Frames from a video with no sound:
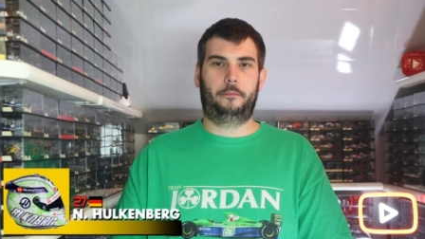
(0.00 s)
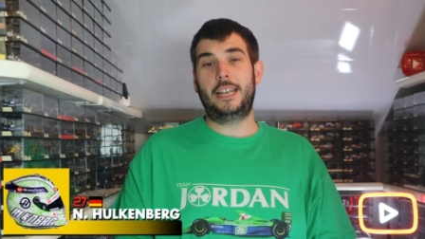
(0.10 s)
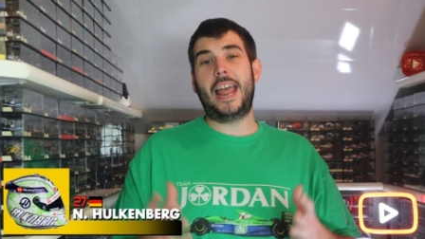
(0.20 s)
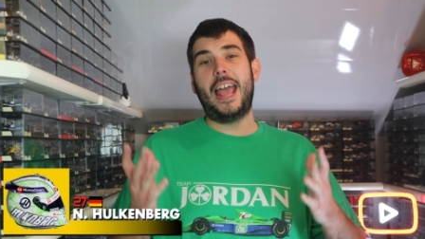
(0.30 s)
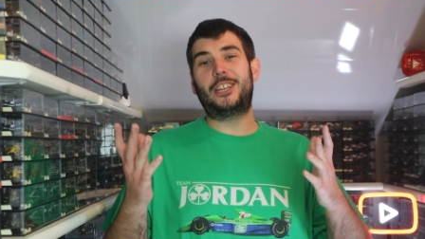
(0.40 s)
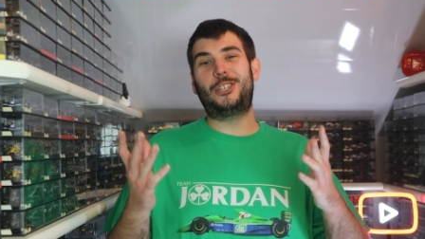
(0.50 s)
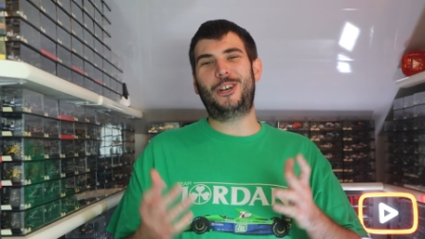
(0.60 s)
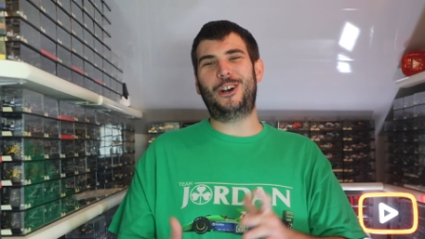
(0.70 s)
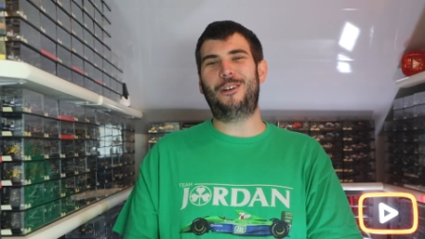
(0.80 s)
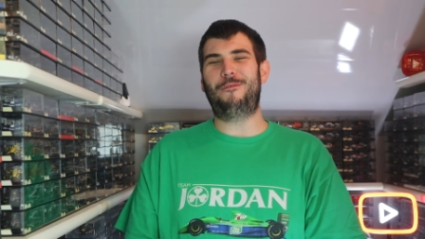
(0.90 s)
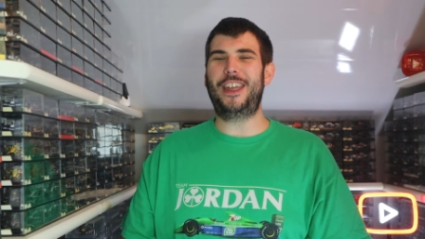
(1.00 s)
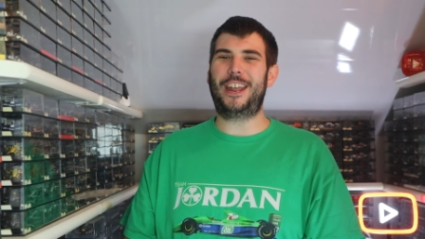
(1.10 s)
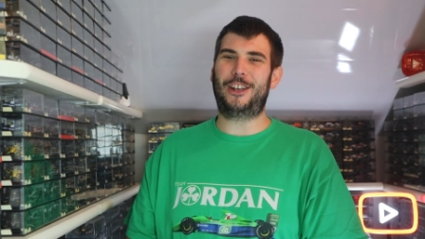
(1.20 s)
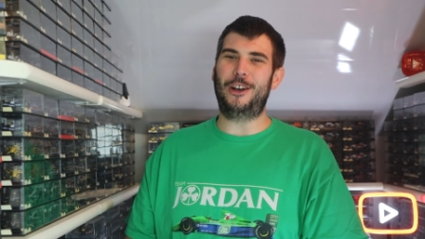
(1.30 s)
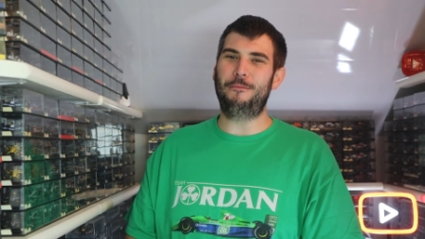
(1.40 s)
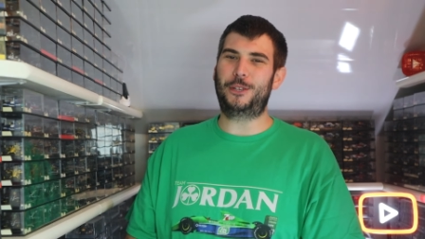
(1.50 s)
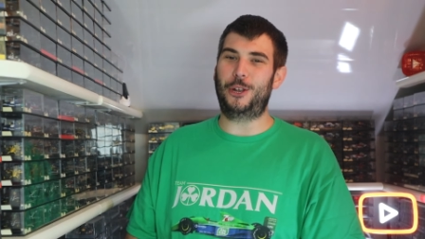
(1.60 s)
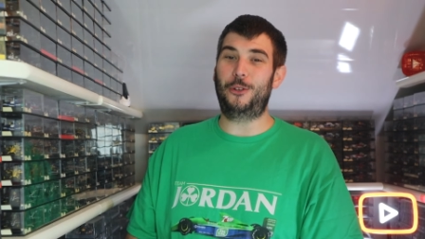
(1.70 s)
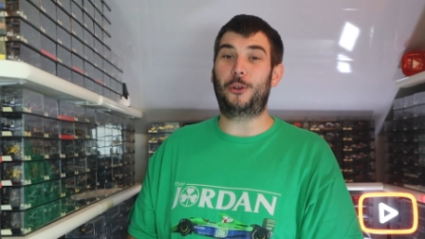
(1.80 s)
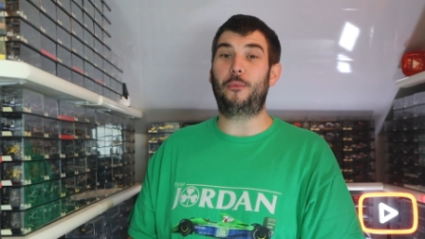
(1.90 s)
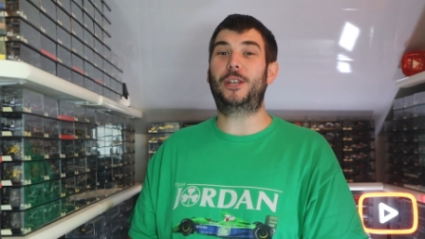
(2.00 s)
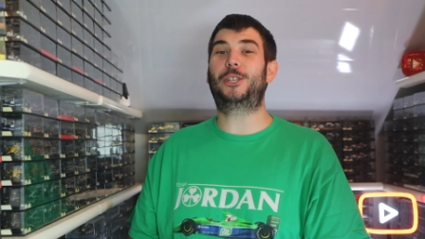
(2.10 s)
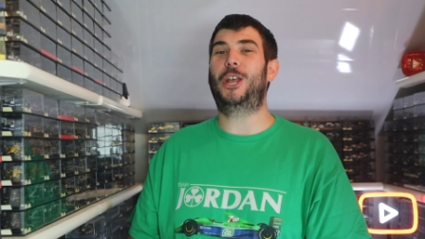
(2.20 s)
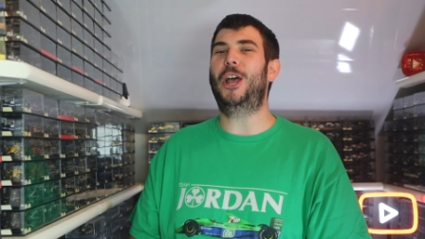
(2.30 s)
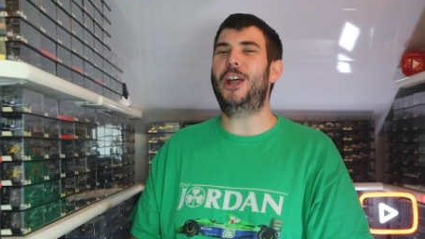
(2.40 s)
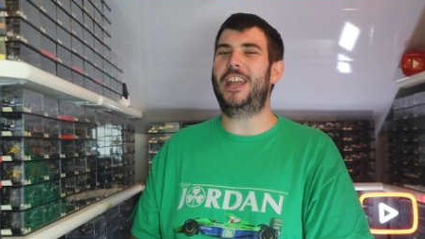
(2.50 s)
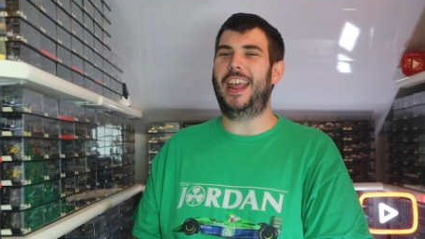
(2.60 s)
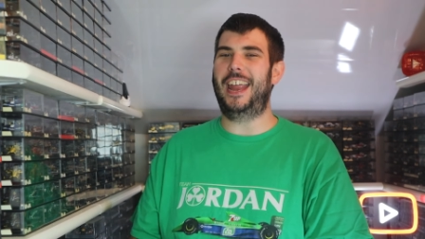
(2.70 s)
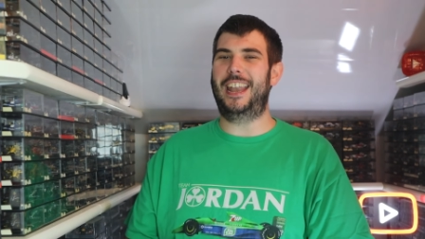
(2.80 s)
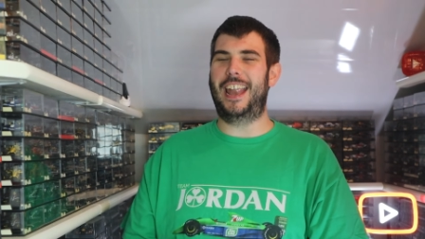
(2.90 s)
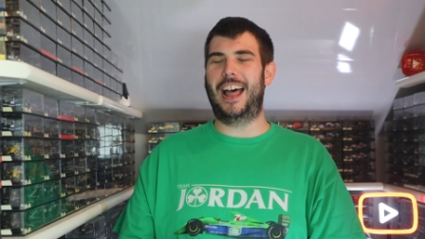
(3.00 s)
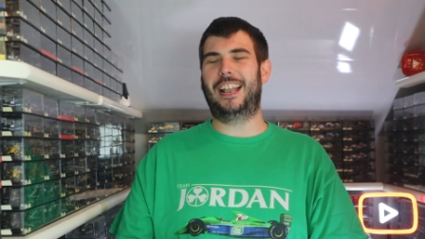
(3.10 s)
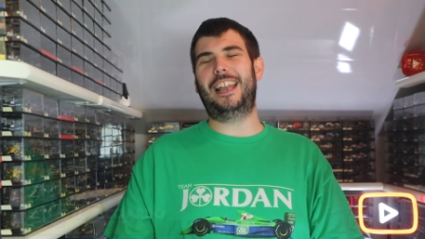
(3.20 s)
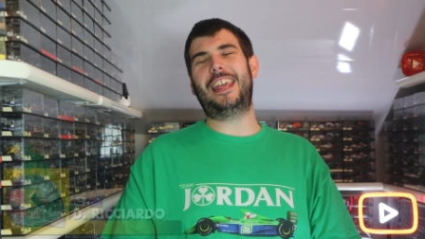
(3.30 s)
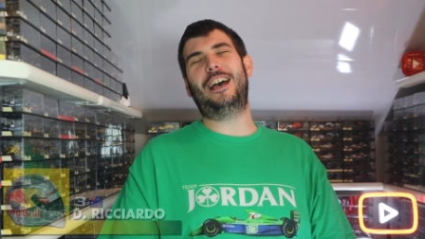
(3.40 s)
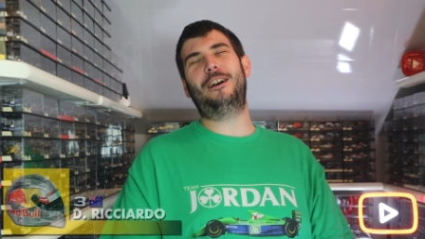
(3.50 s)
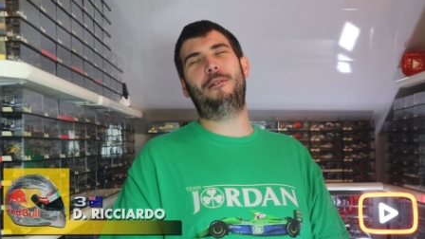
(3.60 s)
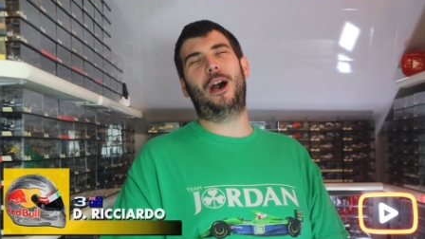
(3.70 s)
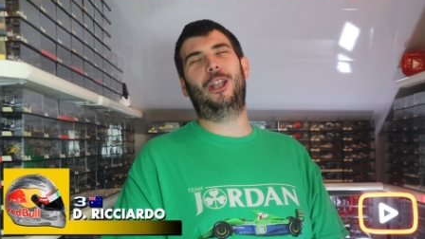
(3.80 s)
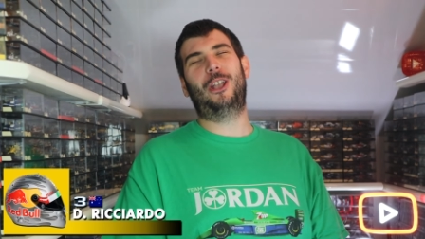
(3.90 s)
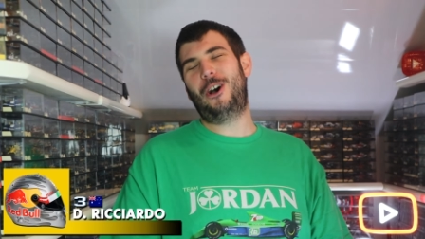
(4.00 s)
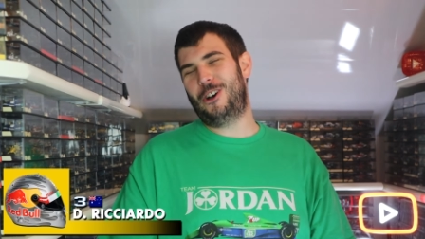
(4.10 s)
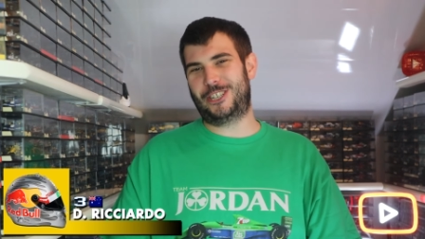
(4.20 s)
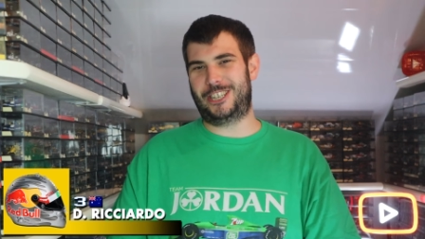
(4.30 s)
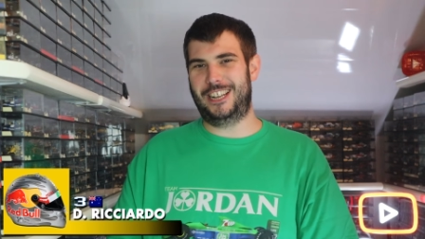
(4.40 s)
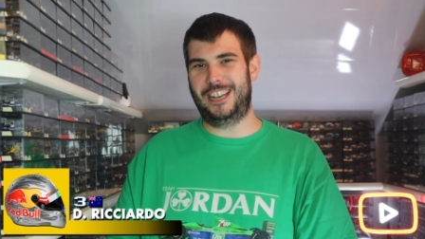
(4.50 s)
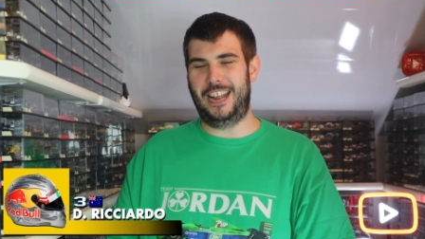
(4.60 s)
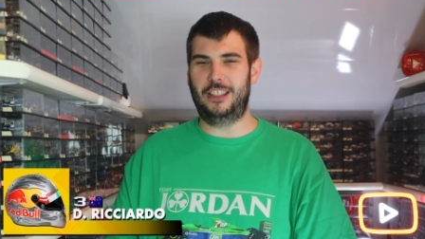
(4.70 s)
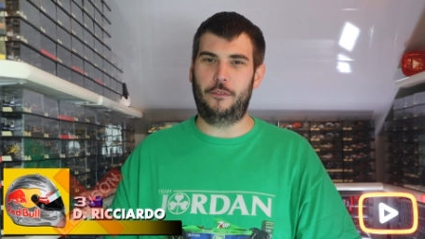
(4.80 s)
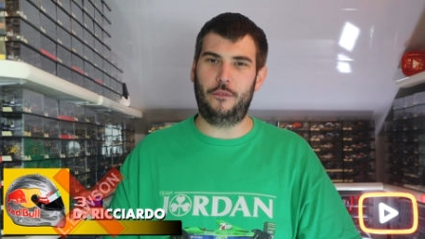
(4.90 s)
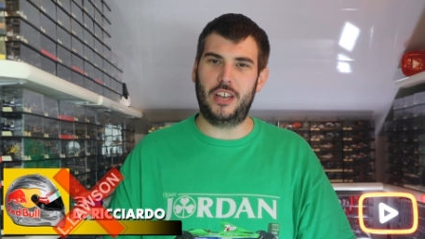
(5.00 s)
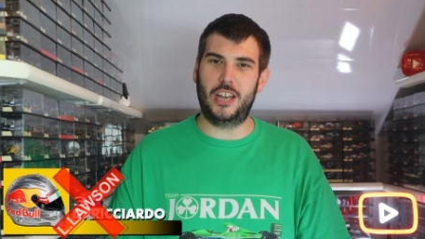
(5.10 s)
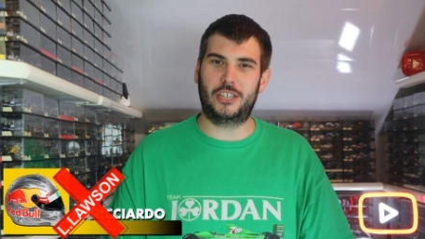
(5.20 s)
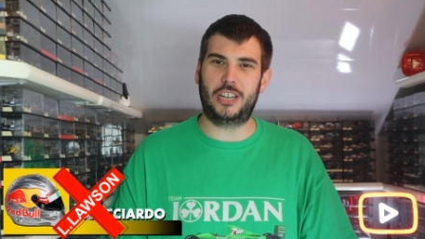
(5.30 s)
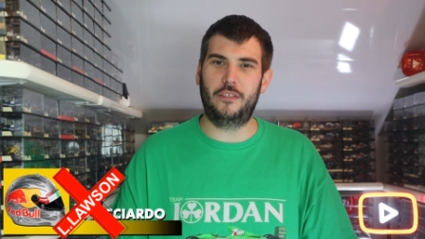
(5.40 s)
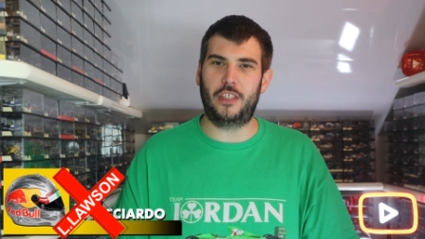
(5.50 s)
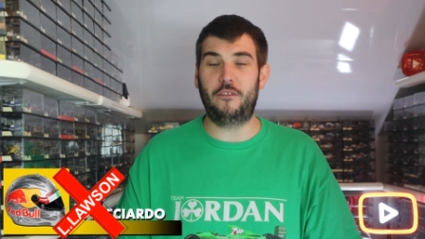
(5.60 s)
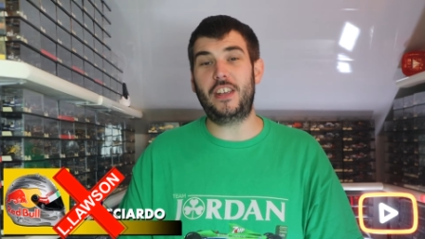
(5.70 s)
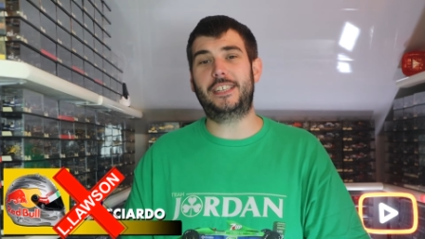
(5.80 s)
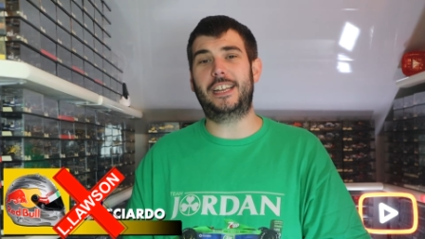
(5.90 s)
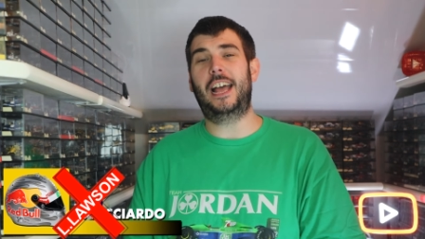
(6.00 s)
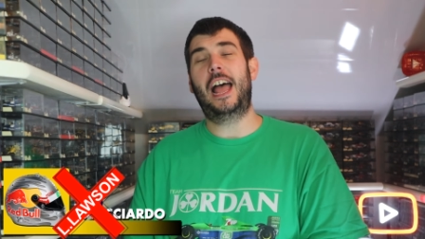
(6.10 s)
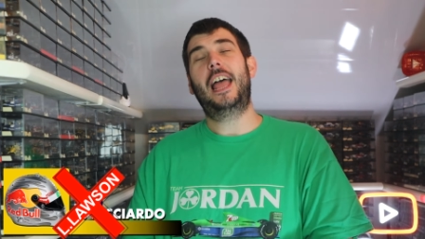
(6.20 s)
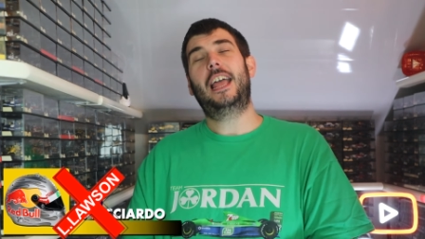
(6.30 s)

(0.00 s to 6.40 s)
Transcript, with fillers: Next up, we come to the returning Liam Lawson in the first of the Visa